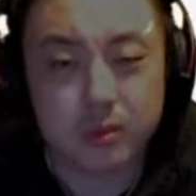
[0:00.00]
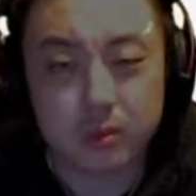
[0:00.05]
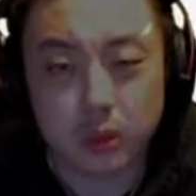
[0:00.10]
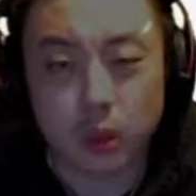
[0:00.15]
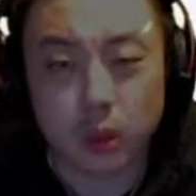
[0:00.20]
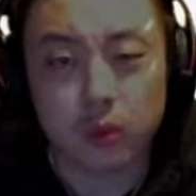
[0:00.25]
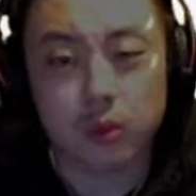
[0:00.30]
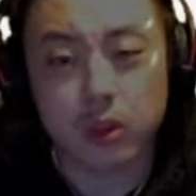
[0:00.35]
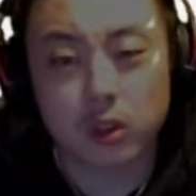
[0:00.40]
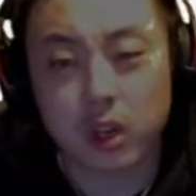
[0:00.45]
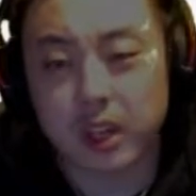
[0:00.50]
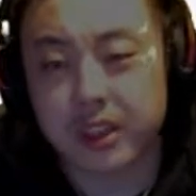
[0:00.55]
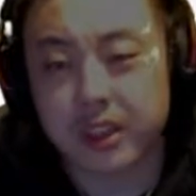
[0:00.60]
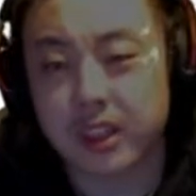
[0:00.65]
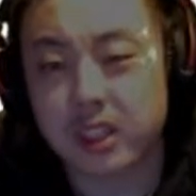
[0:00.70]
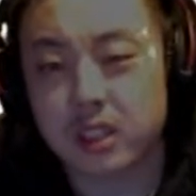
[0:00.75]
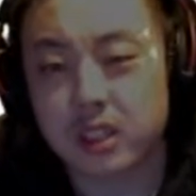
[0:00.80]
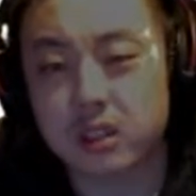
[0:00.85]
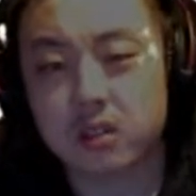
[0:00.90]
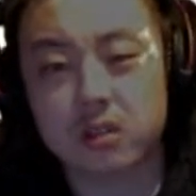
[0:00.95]
overall, I
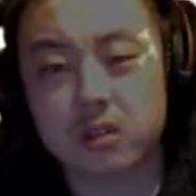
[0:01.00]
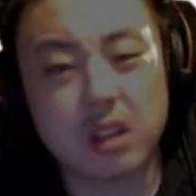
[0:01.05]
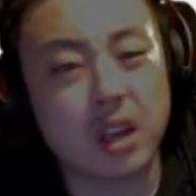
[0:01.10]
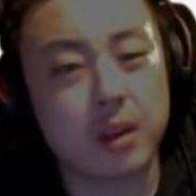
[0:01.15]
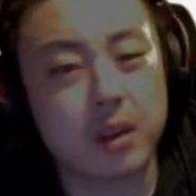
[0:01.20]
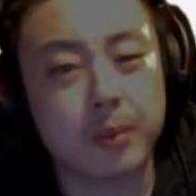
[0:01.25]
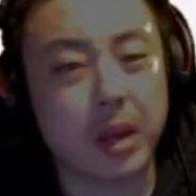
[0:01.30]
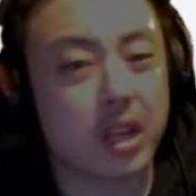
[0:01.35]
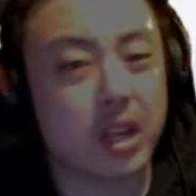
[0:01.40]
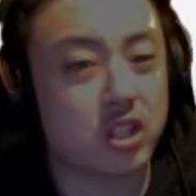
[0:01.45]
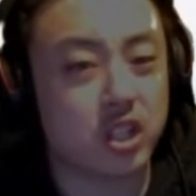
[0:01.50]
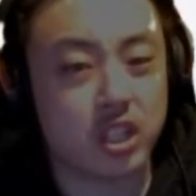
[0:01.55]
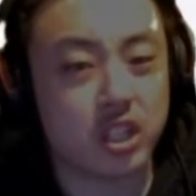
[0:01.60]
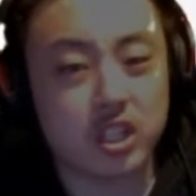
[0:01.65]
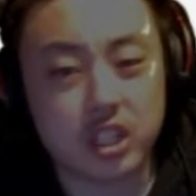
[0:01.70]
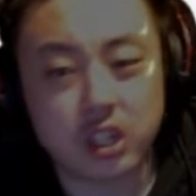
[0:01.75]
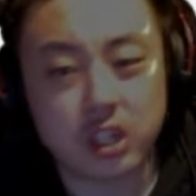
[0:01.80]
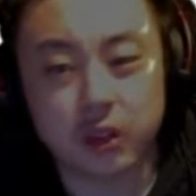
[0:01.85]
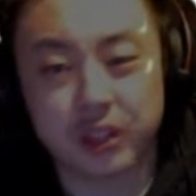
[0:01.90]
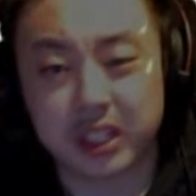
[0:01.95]
think not a bad
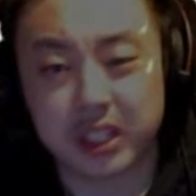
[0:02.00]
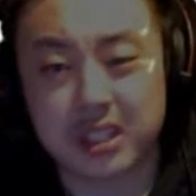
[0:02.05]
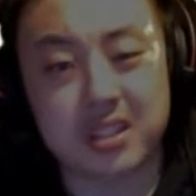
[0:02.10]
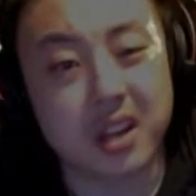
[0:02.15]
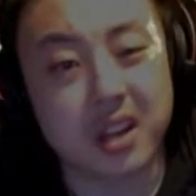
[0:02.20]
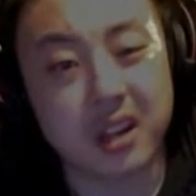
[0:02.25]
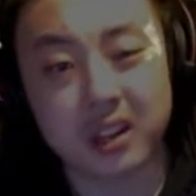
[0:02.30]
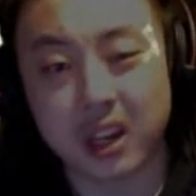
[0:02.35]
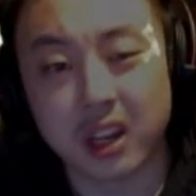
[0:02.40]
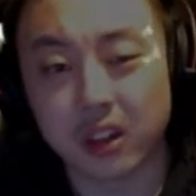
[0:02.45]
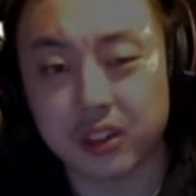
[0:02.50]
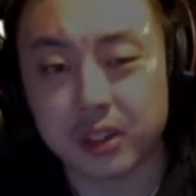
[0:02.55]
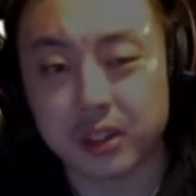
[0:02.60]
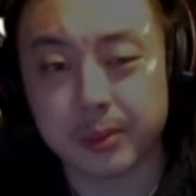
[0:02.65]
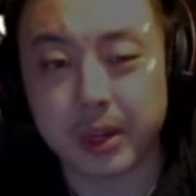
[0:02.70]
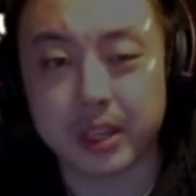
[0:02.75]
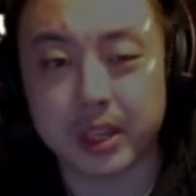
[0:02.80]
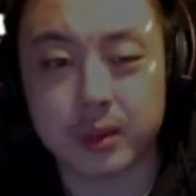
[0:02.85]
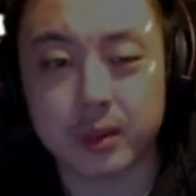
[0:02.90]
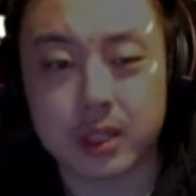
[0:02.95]
change. I don't think it's unhealthy
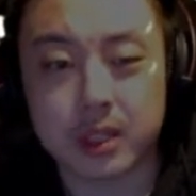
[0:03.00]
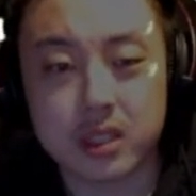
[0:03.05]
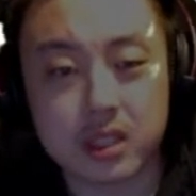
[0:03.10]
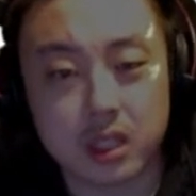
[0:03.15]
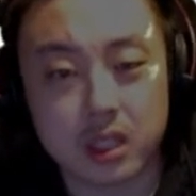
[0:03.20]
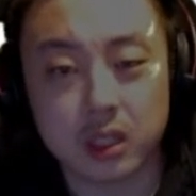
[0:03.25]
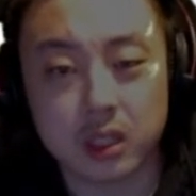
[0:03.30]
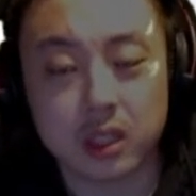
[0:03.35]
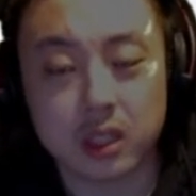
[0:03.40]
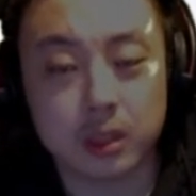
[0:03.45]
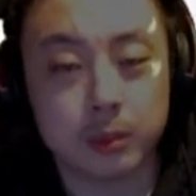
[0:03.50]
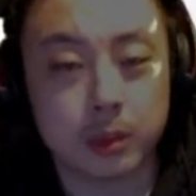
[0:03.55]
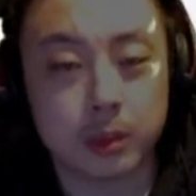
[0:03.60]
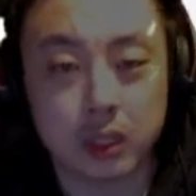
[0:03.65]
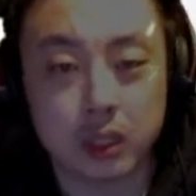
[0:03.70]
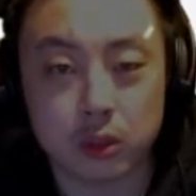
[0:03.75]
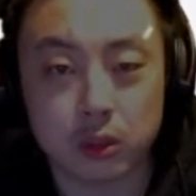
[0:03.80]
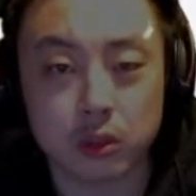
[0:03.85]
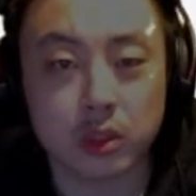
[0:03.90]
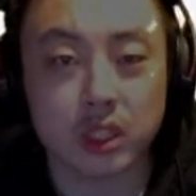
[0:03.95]
by any means, but
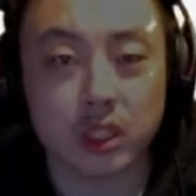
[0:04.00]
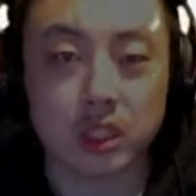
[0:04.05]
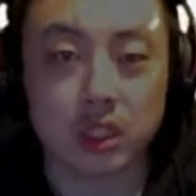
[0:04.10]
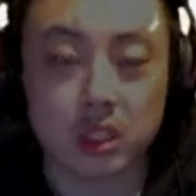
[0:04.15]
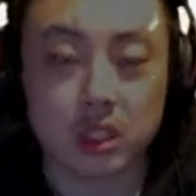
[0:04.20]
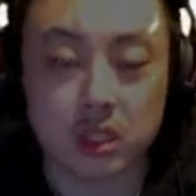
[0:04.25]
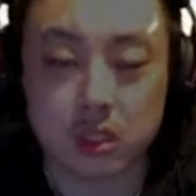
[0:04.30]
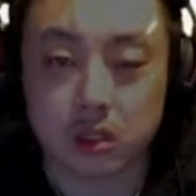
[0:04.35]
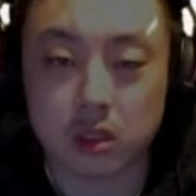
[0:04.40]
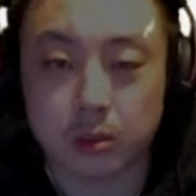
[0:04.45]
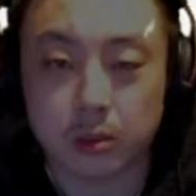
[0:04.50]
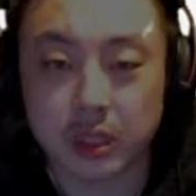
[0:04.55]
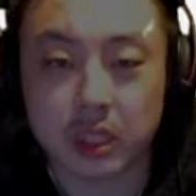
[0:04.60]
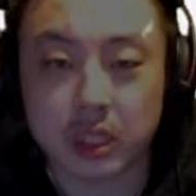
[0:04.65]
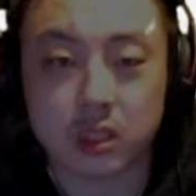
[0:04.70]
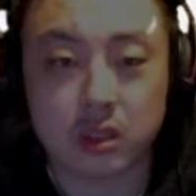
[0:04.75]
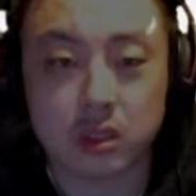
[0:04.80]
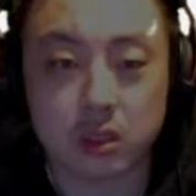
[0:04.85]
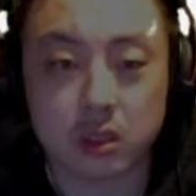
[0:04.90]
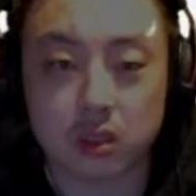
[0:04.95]
I do think it
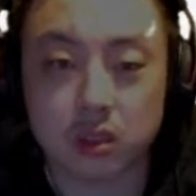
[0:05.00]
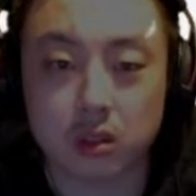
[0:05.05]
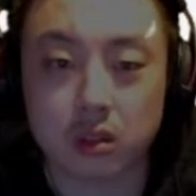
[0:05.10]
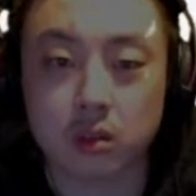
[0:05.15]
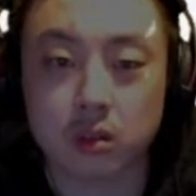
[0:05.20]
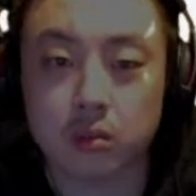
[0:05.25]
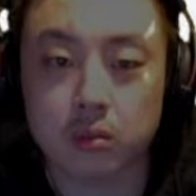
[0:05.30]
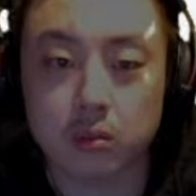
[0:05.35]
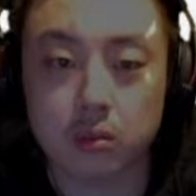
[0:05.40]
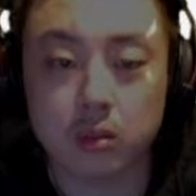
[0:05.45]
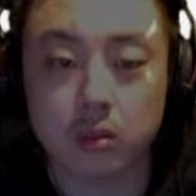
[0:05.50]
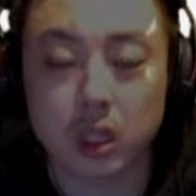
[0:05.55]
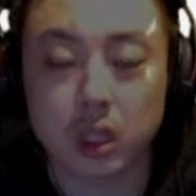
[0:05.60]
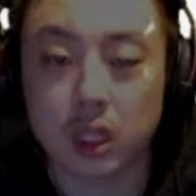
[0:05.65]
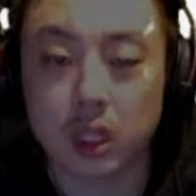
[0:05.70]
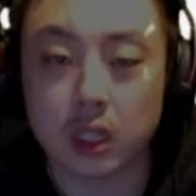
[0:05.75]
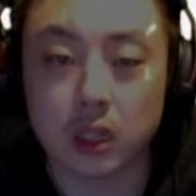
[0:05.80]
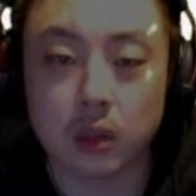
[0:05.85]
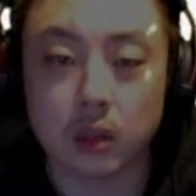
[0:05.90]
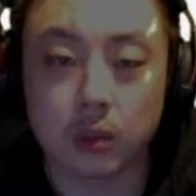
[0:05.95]
makes her
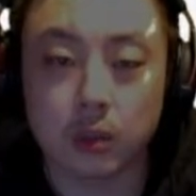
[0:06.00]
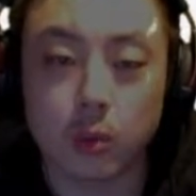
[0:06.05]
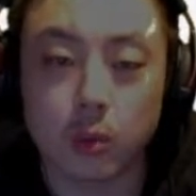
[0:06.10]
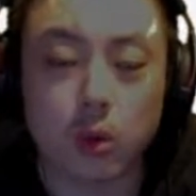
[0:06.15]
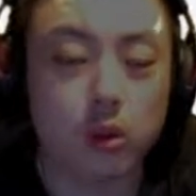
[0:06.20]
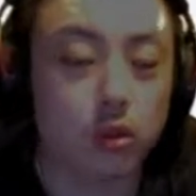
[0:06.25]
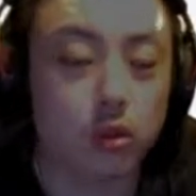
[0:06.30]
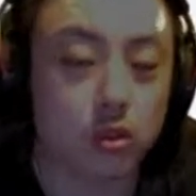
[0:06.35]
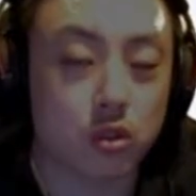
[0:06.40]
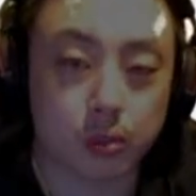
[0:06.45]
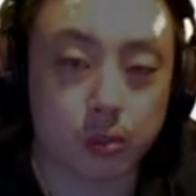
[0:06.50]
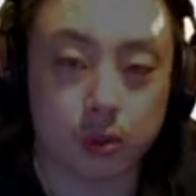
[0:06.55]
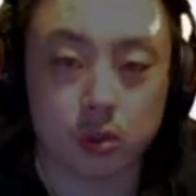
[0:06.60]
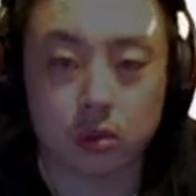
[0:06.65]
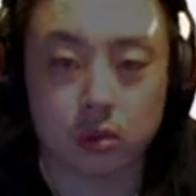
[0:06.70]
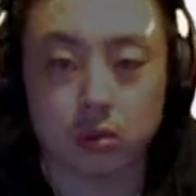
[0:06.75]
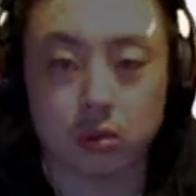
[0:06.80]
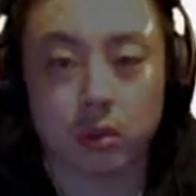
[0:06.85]
more usable.